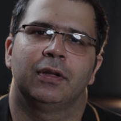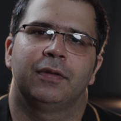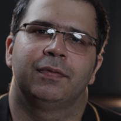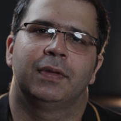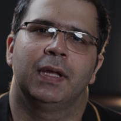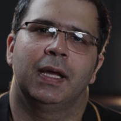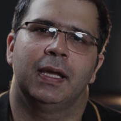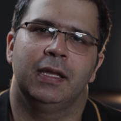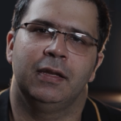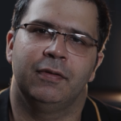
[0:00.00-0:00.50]

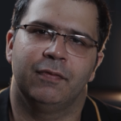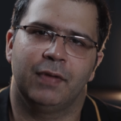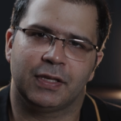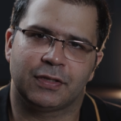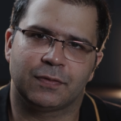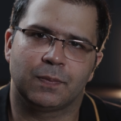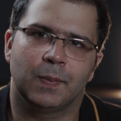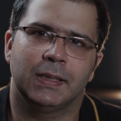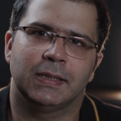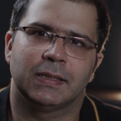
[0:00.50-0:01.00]
of the
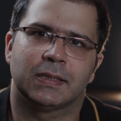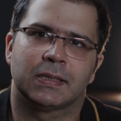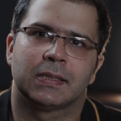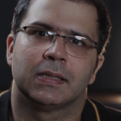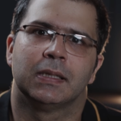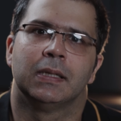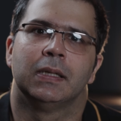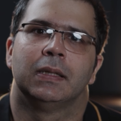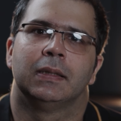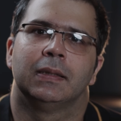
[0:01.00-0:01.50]

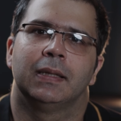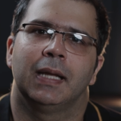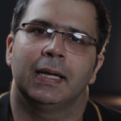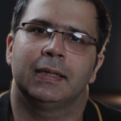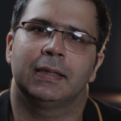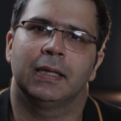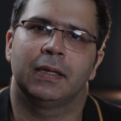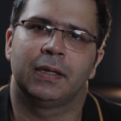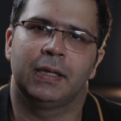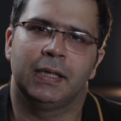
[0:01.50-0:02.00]
investments
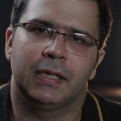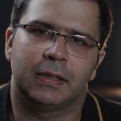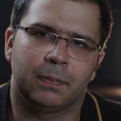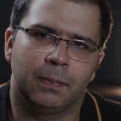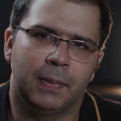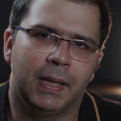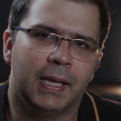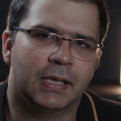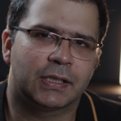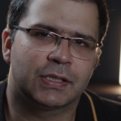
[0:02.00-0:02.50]
that a REIT
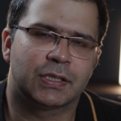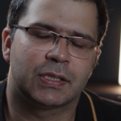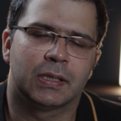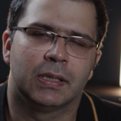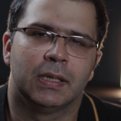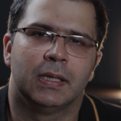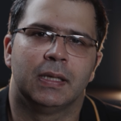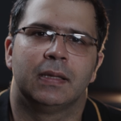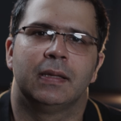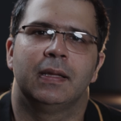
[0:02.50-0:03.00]
makes,
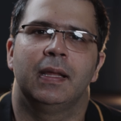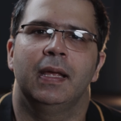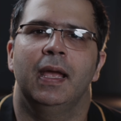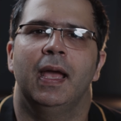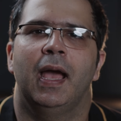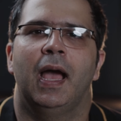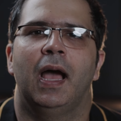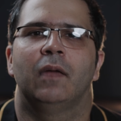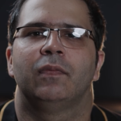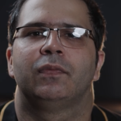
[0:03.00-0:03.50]
they
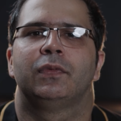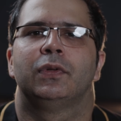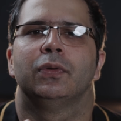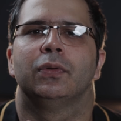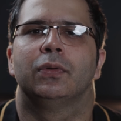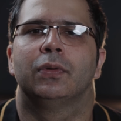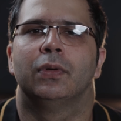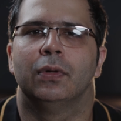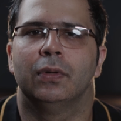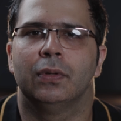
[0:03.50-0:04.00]
have
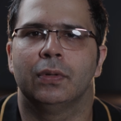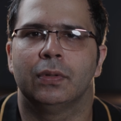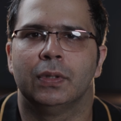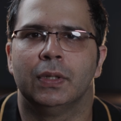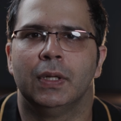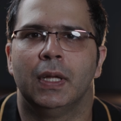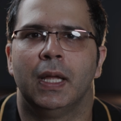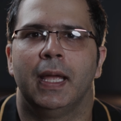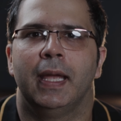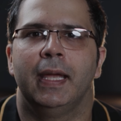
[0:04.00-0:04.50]
to go
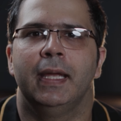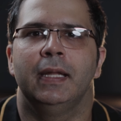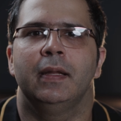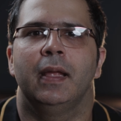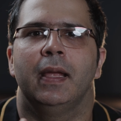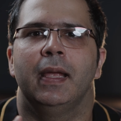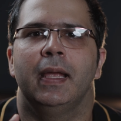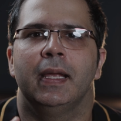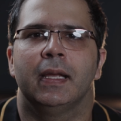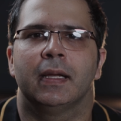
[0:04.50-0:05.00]
in
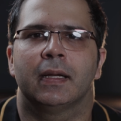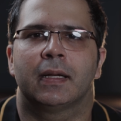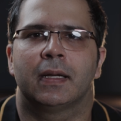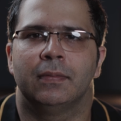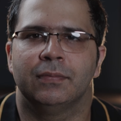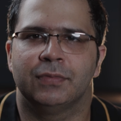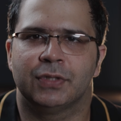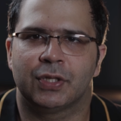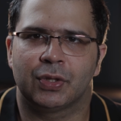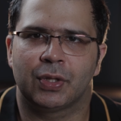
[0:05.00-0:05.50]

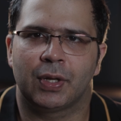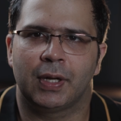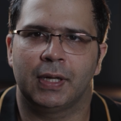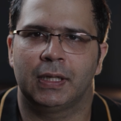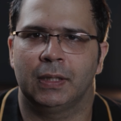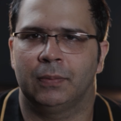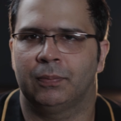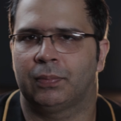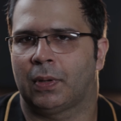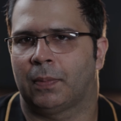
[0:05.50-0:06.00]
income
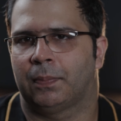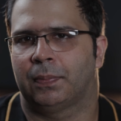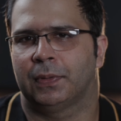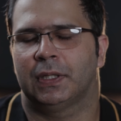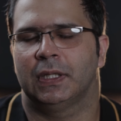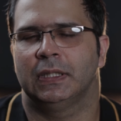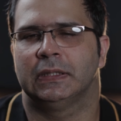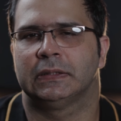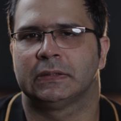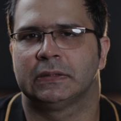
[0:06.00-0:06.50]
generating
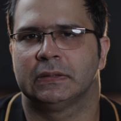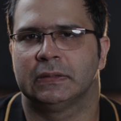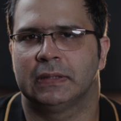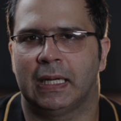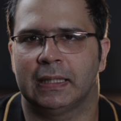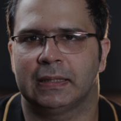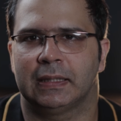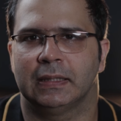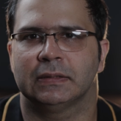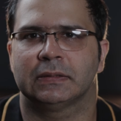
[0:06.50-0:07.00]
properties.
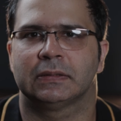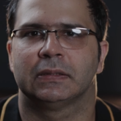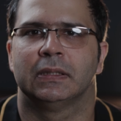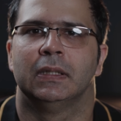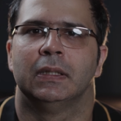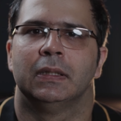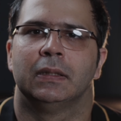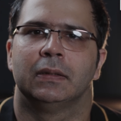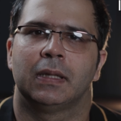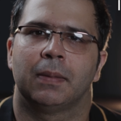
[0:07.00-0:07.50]
That is,
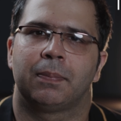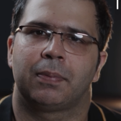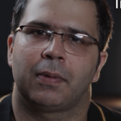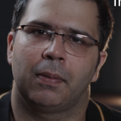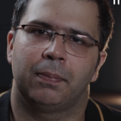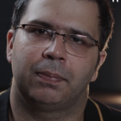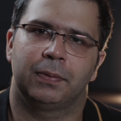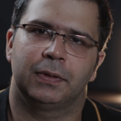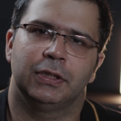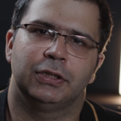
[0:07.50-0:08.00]
the
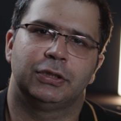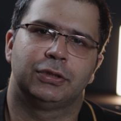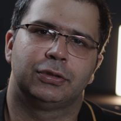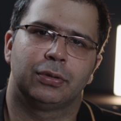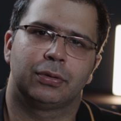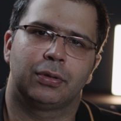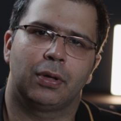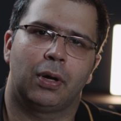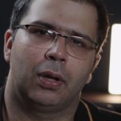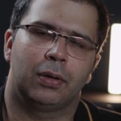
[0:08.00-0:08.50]
properties
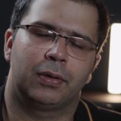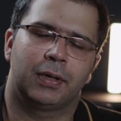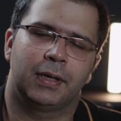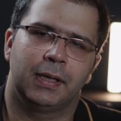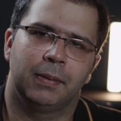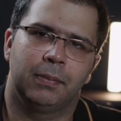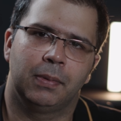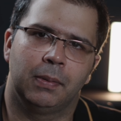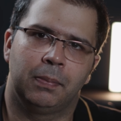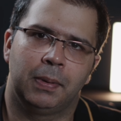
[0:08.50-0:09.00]
should
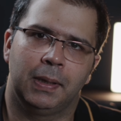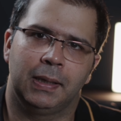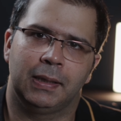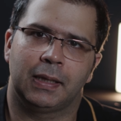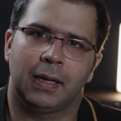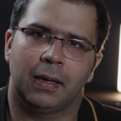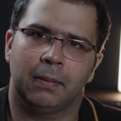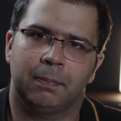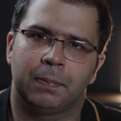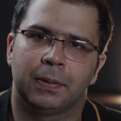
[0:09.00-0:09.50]
already be
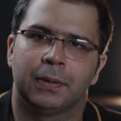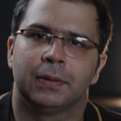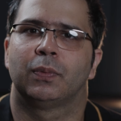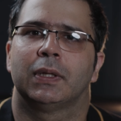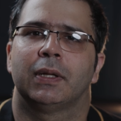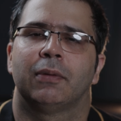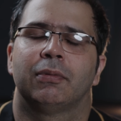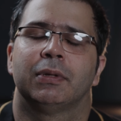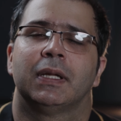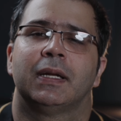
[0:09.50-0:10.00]
built up.
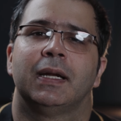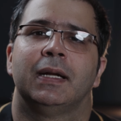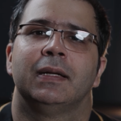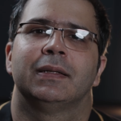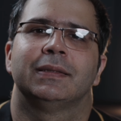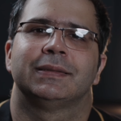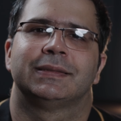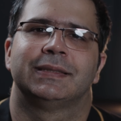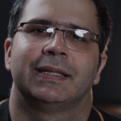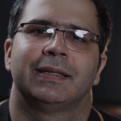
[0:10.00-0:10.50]
Whatever the
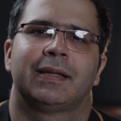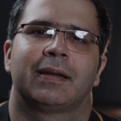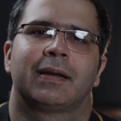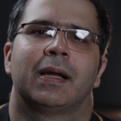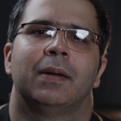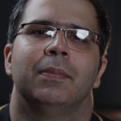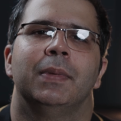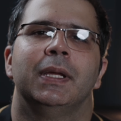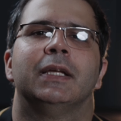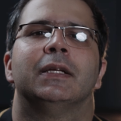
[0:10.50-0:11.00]
rentals that are
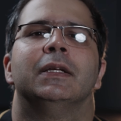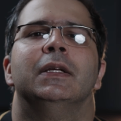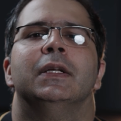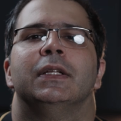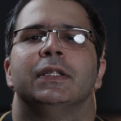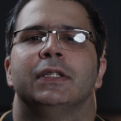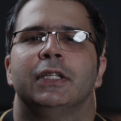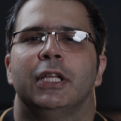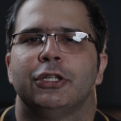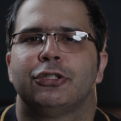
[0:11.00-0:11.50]
coming,
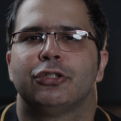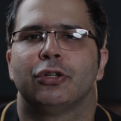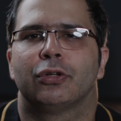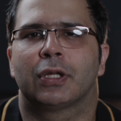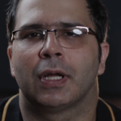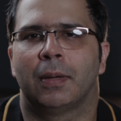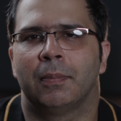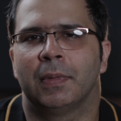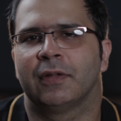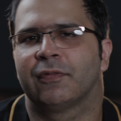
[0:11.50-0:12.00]
they
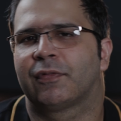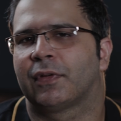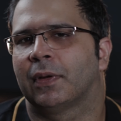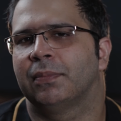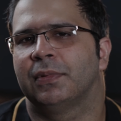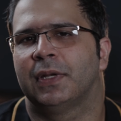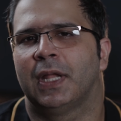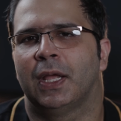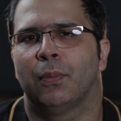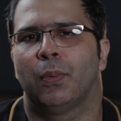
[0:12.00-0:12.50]
should come in
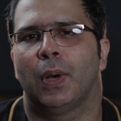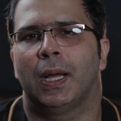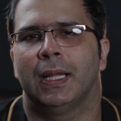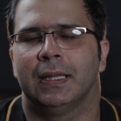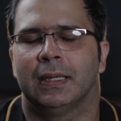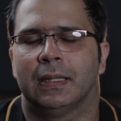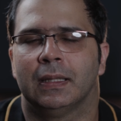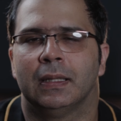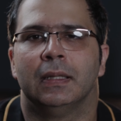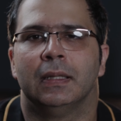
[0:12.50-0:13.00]
from day one.